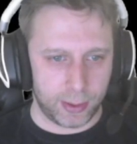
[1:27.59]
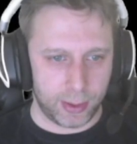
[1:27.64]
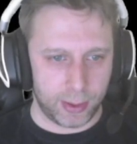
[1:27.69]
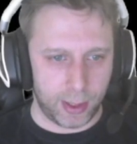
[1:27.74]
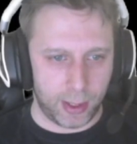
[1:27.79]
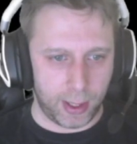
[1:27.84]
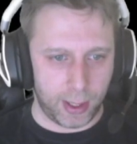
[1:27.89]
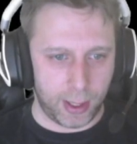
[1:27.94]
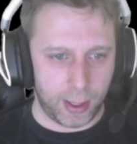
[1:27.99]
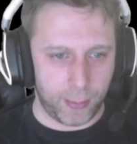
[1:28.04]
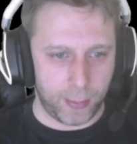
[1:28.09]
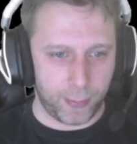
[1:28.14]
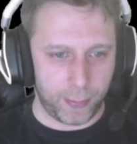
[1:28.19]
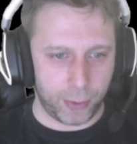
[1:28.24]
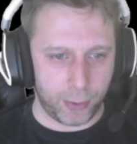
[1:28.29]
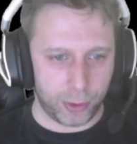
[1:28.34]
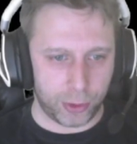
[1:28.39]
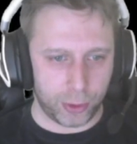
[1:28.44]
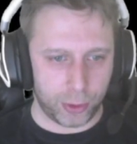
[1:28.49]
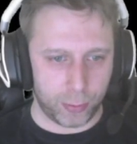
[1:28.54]

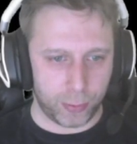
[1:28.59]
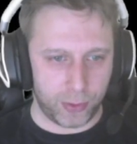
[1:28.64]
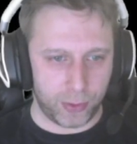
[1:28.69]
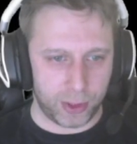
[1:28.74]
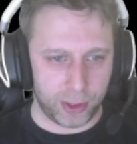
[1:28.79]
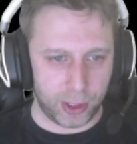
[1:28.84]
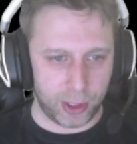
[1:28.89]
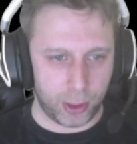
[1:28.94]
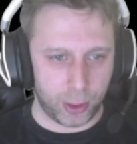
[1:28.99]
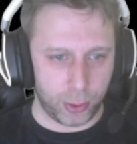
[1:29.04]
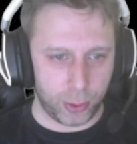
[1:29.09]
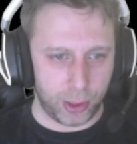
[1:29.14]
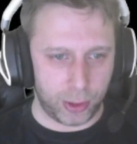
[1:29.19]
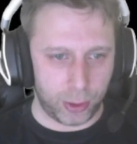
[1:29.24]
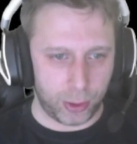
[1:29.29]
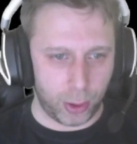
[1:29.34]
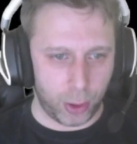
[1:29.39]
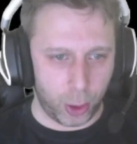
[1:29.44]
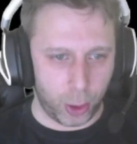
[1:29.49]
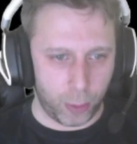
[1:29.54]
there's some things that you don't need
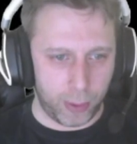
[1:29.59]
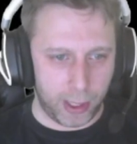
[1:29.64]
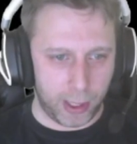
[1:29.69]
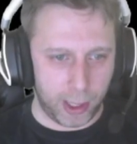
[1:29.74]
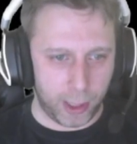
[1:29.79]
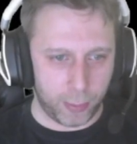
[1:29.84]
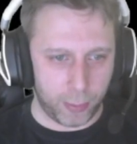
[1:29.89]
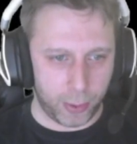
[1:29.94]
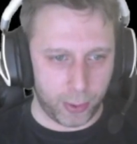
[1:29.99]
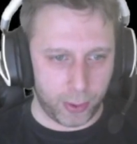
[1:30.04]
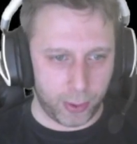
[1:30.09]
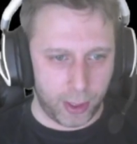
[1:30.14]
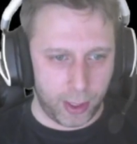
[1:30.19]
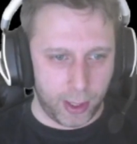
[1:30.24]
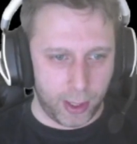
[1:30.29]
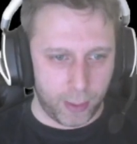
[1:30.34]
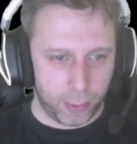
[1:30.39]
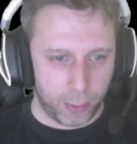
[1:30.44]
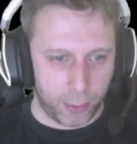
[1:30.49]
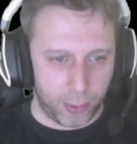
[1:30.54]
to know about, but
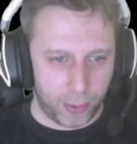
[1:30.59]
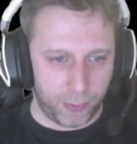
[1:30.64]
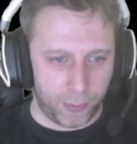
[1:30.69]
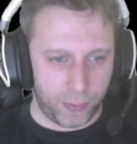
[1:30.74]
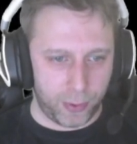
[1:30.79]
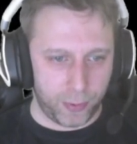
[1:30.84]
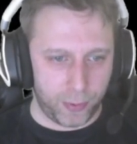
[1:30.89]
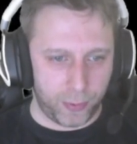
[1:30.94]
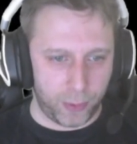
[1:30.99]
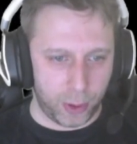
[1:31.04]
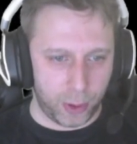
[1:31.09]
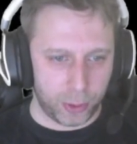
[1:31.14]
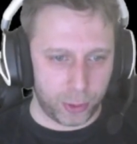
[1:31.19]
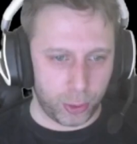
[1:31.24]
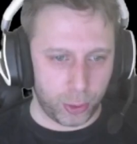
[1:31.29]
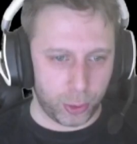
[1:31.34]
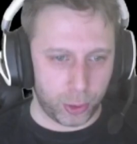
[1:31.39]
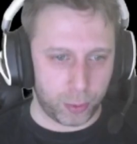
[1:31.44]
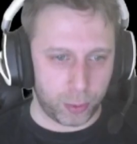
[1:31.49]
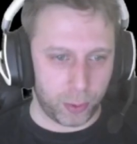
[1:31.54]
probably the first
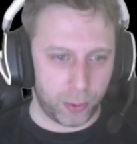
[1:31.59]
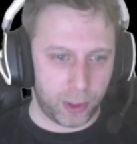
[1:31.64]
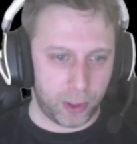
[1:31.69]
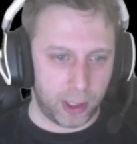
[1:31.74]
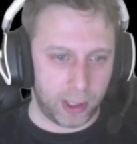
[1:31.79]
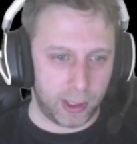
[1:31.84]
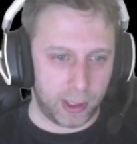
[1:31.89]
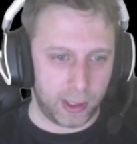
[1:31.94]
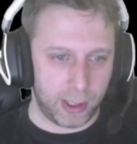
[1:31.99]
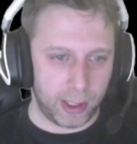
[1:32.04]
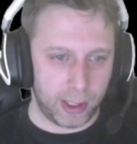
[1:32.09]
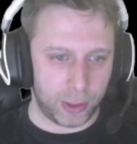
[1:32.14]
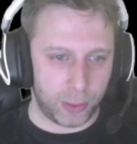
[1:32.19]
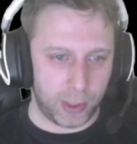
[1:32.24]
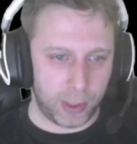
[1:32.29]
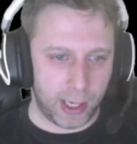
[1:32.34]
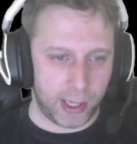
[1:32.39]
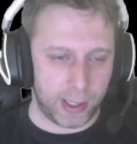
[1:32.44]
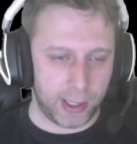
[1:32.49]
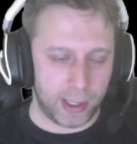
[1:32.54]
notable thing is
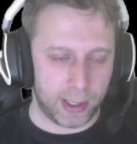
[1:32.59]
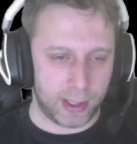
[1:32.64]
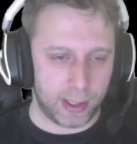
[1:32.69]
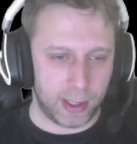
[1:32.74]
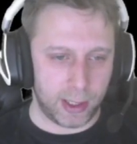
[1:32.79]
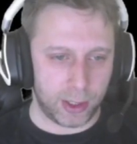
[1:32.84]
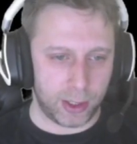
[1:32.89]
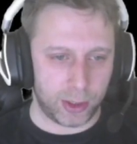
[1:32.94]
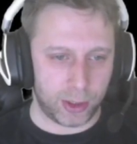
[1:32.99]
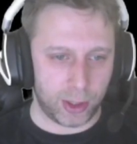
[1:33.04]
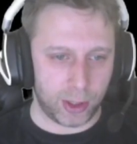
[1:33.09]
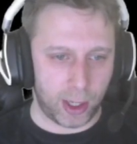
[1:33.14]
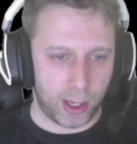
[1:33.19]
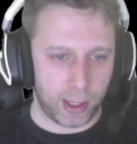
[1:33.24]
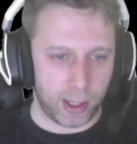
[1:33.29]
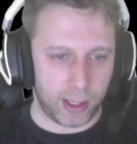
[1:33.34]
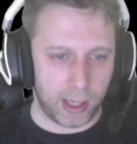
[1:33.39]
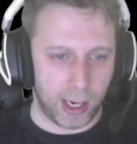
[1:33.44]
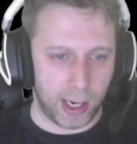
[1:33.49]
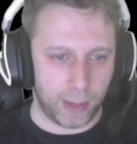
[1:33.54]
we added this
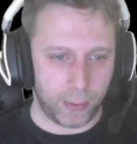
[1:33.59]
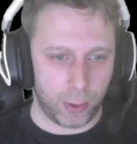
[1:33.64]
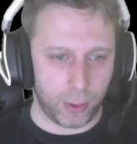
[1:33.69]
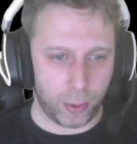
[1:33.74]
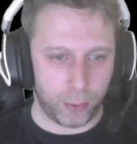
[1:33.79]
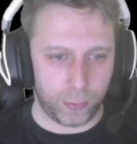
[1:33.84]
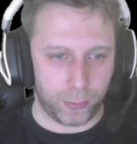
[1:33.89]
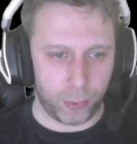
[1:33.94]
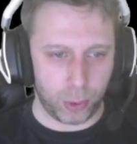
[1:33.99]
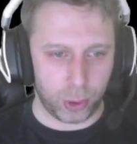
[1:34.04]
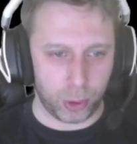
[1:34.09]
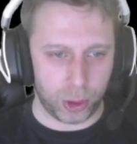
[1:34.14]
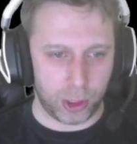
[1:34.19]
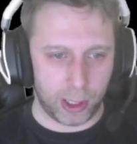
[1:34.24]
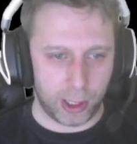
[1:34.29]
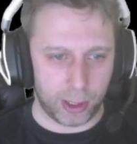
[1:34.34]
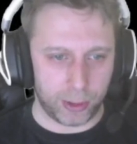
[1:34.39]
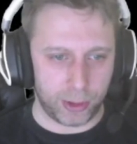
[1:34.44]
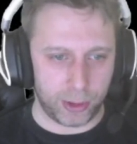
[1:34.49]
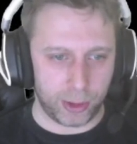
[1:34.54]
Charon
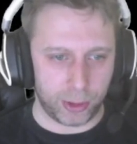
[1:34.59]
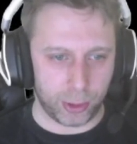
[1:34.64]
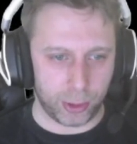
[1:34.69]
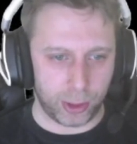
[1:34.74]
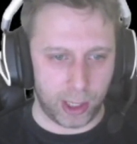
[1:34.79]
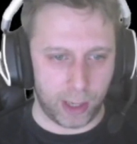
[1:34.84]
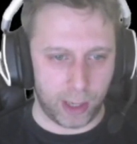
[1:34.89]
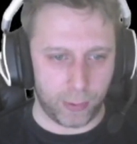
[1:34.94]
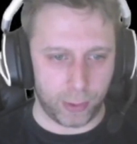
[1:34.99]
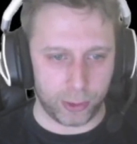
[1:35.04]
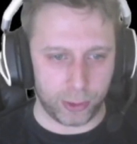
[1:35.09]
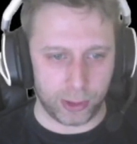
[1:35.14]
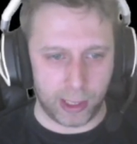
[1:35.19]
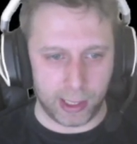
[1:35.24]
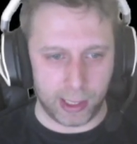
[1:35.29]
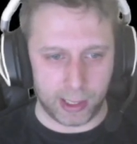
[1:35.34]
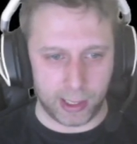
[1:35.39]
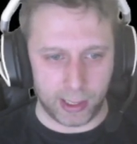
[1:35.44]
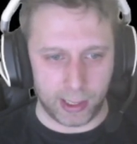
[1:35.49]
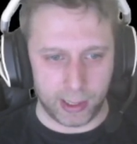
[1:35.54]
functionality. So Charon's
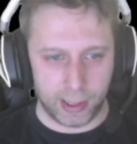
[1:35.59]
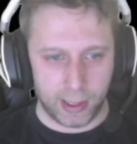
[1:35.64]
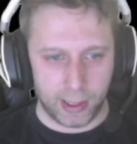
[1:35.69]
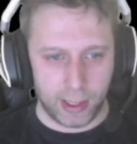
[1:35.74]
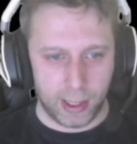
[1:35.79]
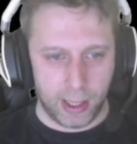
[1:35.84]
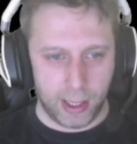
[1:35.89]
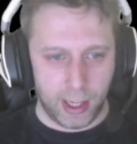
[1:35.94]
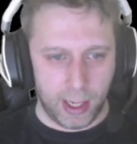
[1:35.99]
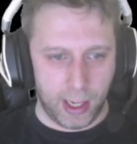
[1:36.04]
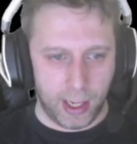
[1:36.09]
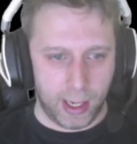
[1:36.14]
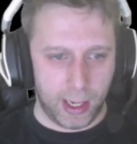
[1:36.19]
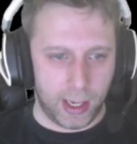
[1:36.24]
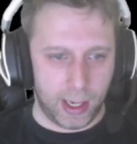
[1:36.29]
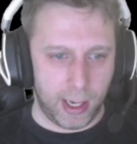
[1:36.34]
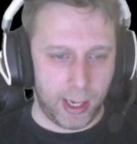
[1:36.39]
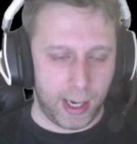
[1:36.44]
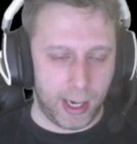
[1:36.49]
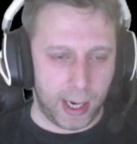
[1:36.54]
like
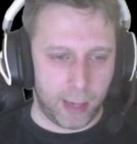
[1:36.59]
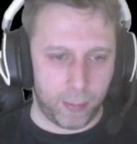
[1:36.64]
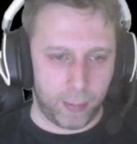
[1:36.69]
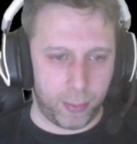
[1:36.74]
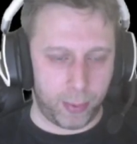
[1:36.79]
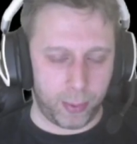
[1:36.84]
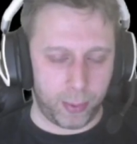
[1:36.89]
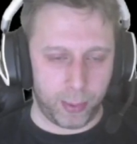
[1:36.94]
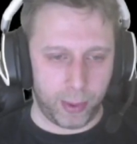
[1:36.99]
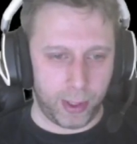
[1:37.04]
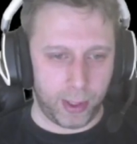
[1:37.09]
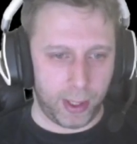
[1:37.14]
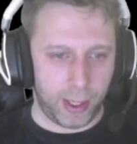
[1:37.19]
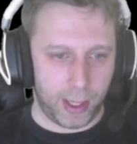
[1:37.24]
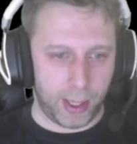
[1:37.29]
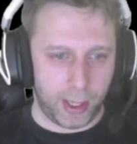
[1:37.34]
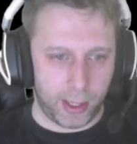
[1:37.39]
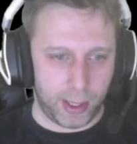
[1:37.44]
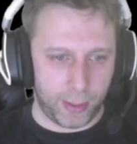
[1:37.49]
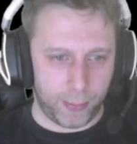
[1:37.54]
an app
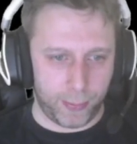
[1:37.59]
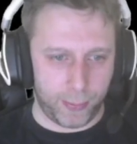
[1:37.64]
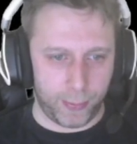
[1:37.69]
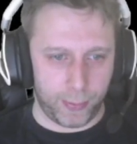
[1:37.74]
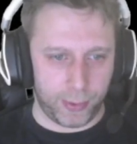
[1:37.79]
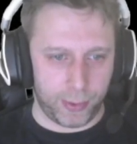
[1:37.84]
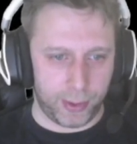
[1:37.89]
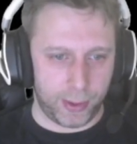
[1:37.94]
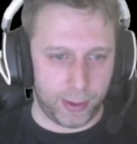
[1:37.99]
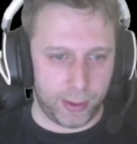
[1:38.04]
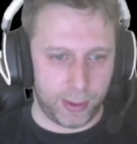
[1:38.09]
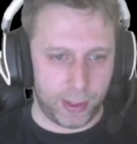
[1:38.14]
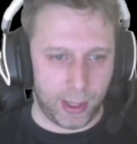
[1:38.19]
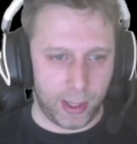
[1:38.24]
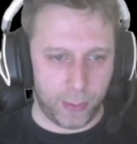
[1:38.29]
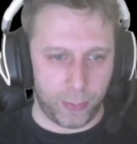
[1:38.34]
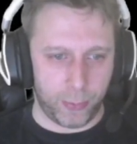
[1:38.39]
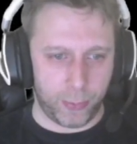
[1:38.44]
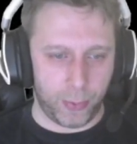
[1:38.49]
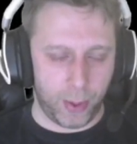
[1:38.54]
that
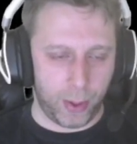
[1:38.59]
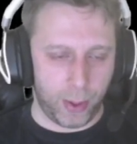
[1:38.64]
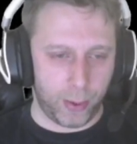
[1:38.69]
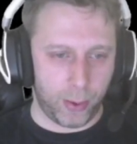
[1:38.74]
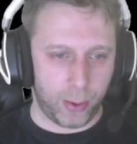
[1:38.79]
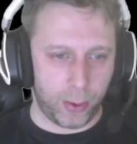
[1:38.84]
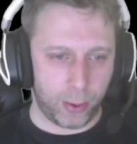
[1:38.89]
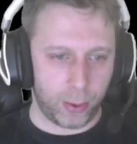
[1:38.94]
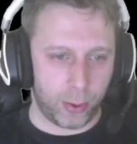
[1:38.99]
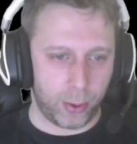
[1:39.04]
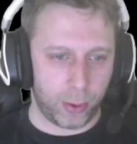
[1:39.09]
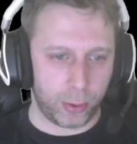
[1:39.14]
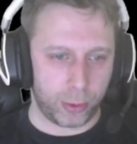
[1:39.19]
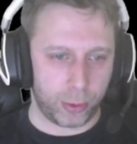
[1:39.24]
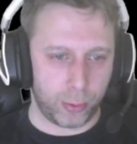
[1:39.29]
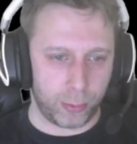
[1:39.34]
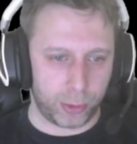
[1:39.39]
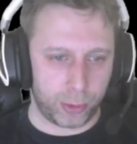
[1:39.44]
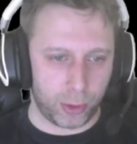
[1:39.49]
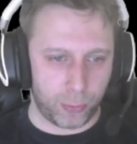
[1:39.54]
or
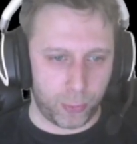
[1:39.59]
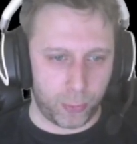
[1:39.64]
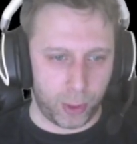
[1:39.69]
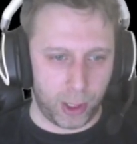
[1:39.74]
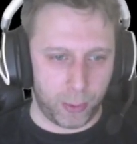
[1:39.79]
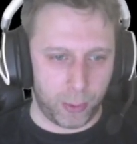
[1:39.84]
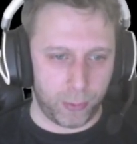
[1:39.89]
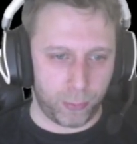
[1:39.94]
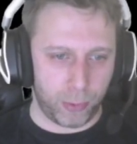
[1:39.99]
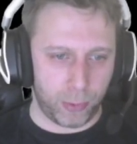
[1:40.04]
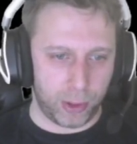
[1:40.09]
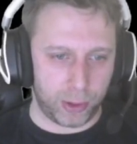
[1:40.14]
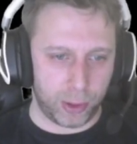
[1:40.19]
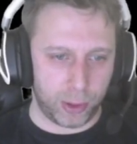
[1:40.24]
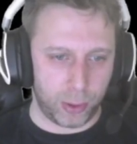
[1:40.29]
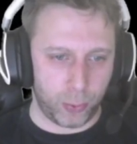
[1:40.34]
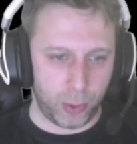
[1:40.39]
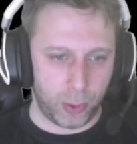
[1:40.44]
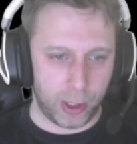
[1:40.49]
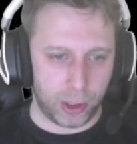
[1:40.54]
some software that we've
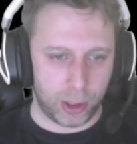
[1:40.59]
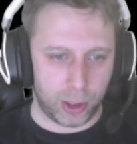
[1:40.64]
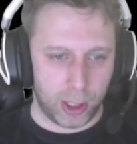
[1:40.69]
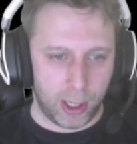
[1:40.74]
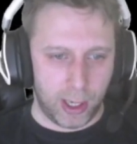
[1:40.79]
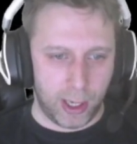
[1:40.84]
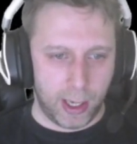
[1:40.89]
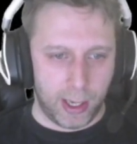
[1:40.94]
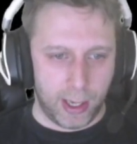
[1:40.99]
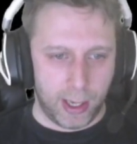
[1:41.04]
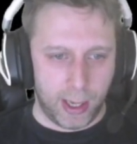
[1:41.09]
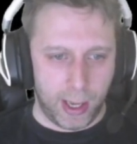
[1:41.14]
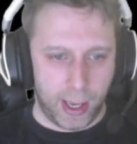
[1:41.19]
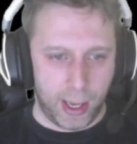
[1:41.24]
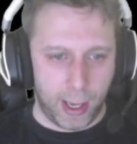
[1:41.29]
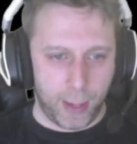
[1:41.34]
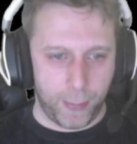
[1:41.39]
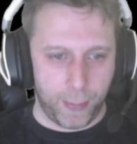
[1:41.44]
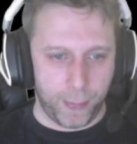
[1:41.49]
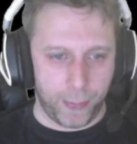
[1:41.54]
written, which
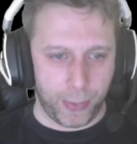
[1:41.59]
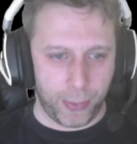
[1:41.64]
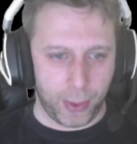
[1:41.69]
um,